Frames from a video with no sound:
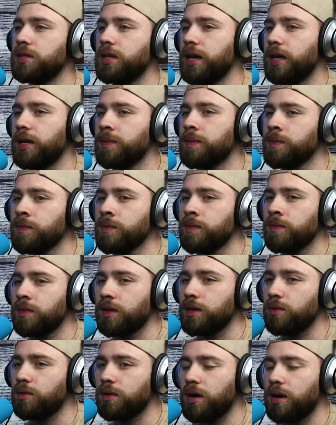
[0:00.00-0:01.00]
And it's like,
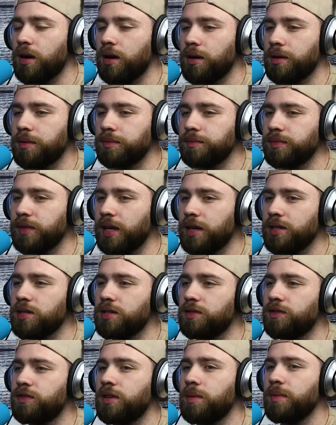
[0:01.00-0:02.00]
it's
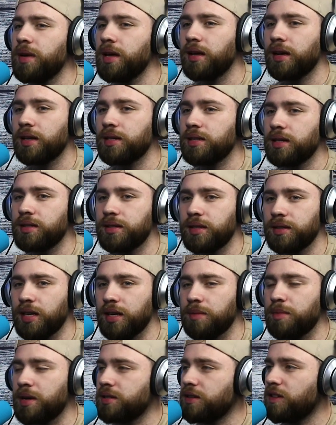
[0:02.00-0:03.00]
just, to me, like I said, to
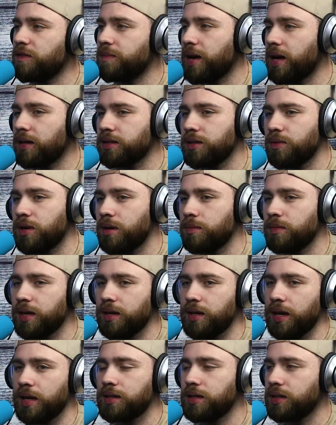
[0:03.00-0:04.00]
take myself back to when I'm
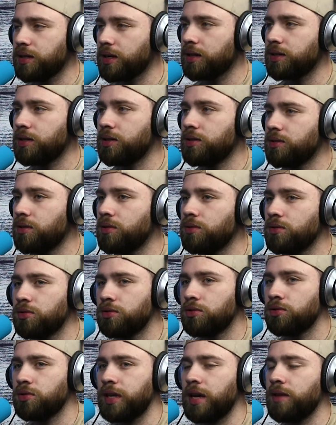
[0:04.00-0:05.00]
like 18, 19 years
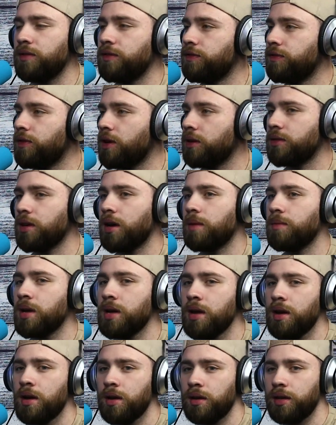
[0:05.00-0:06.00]
old, getting fucked up,